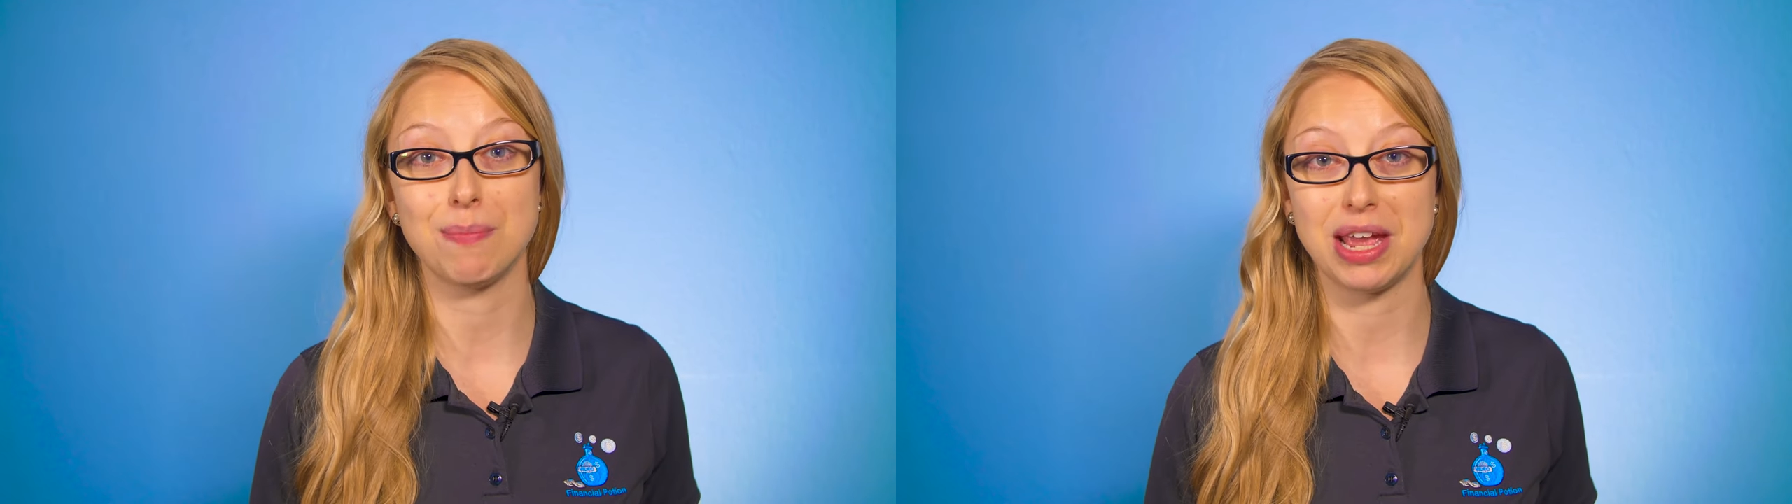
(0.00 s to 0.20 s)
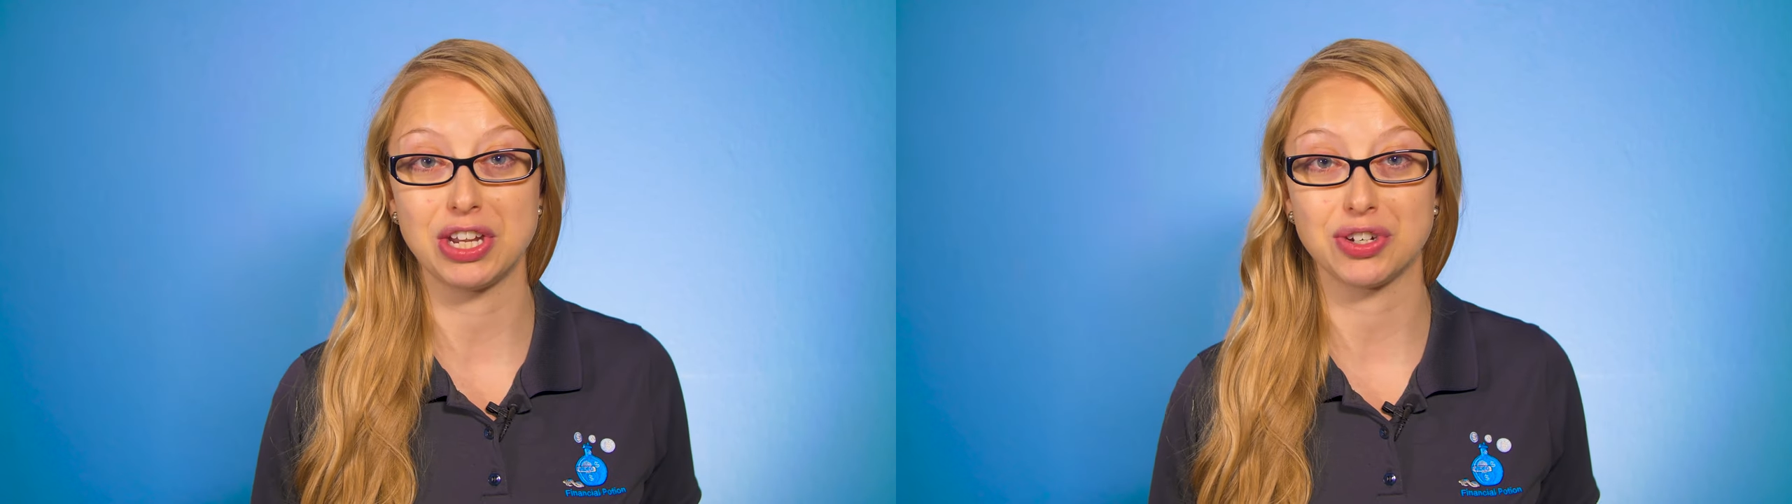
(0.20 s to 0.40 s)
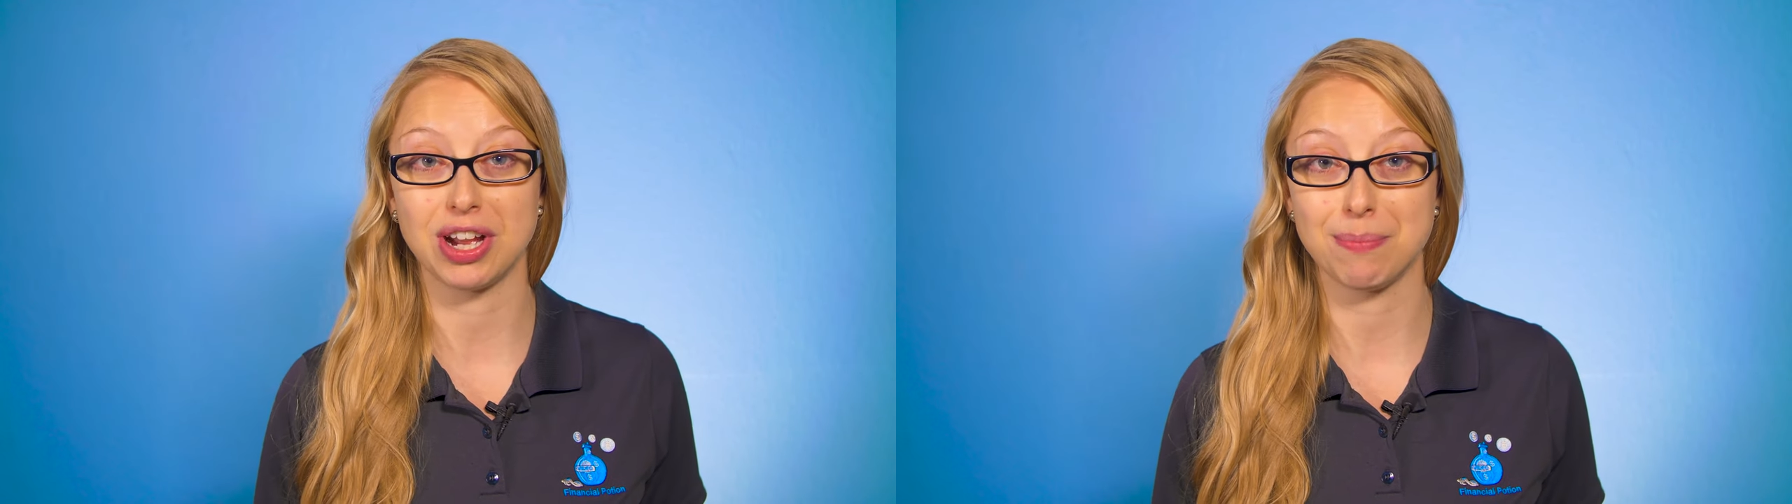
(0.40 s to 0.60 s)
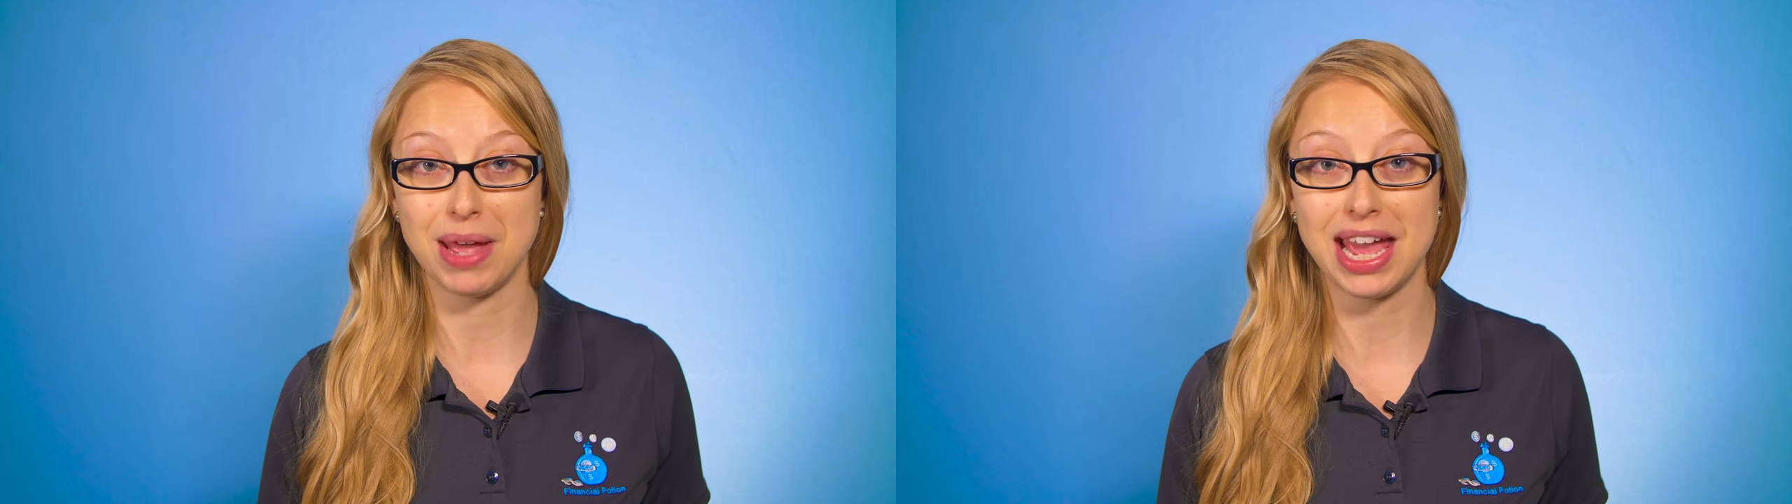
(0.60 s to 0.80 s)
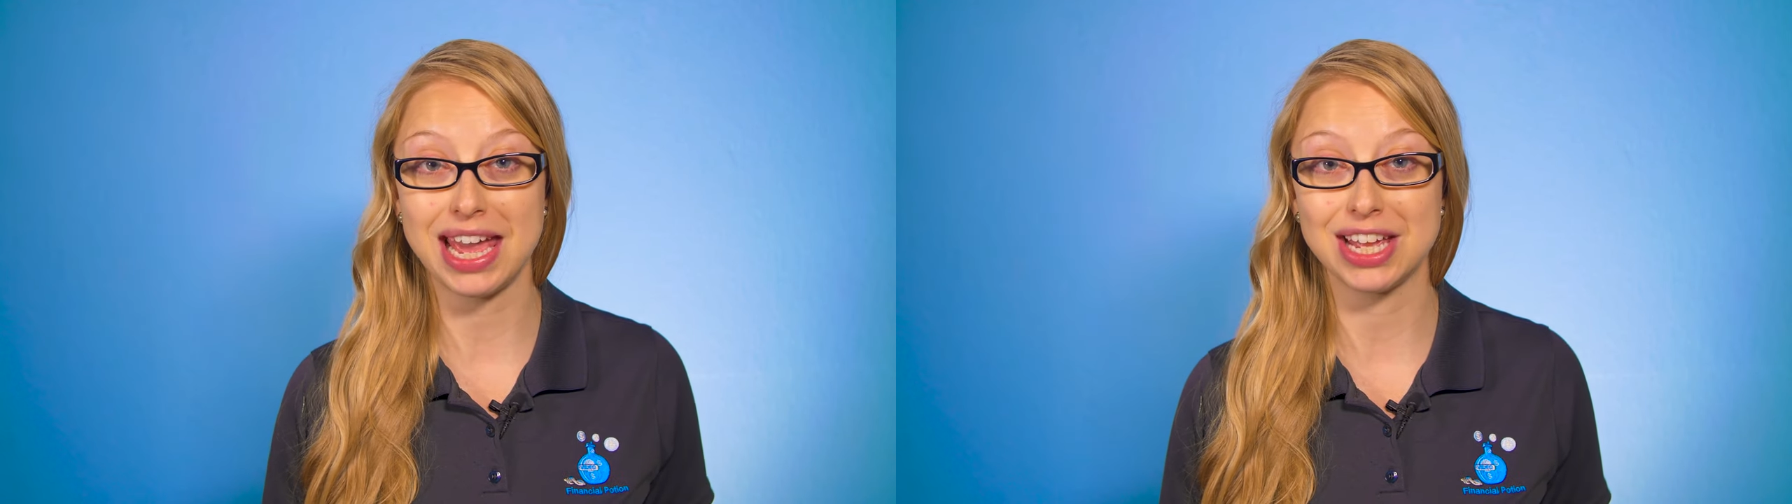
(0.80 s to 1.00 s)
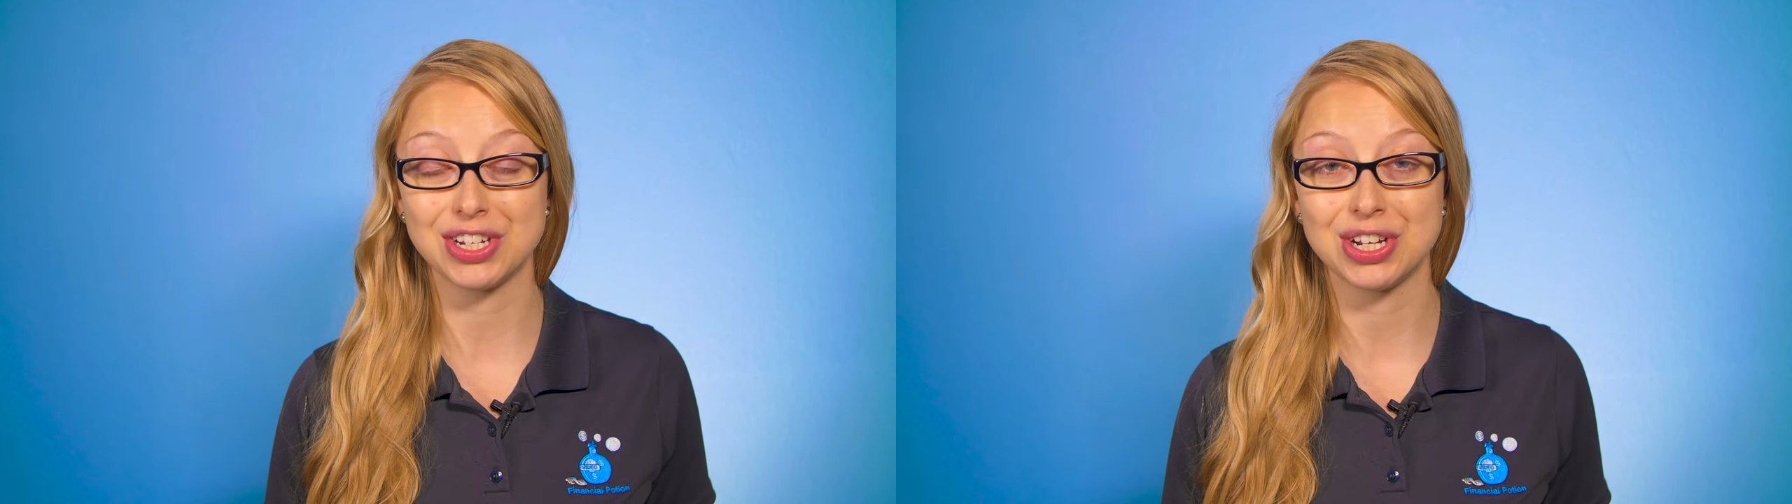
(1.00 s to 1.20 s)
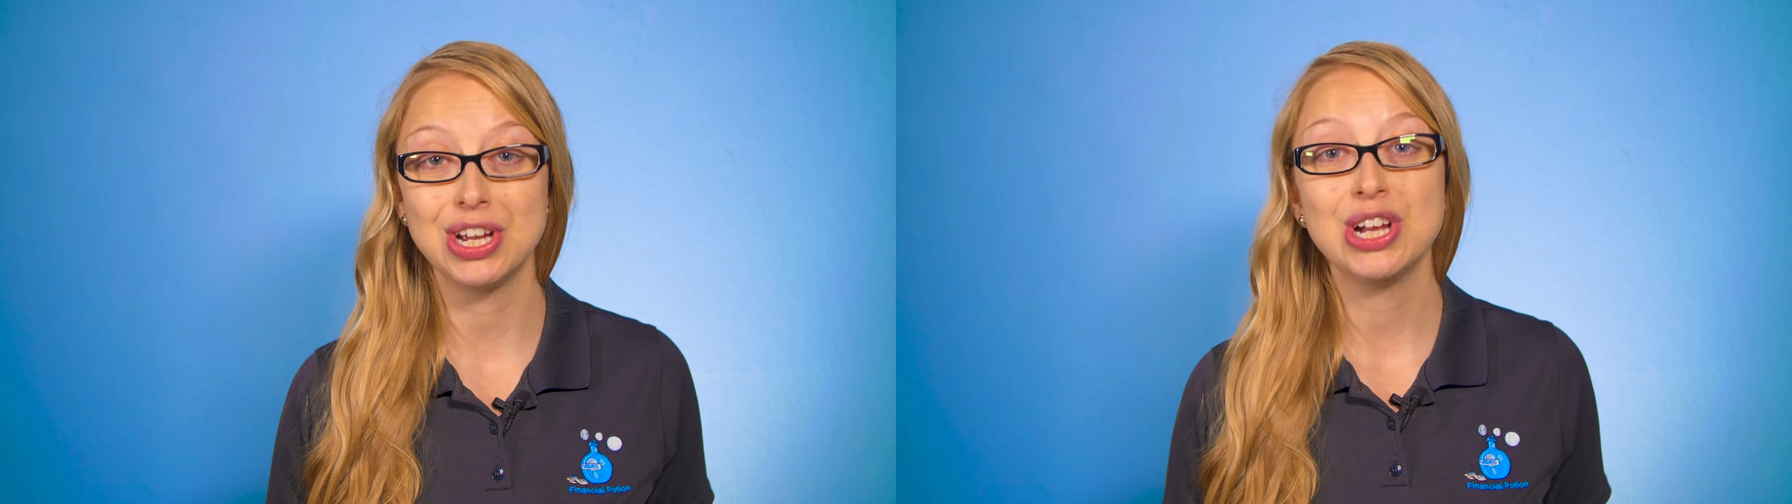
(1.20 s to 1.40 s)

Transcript: Patreon page.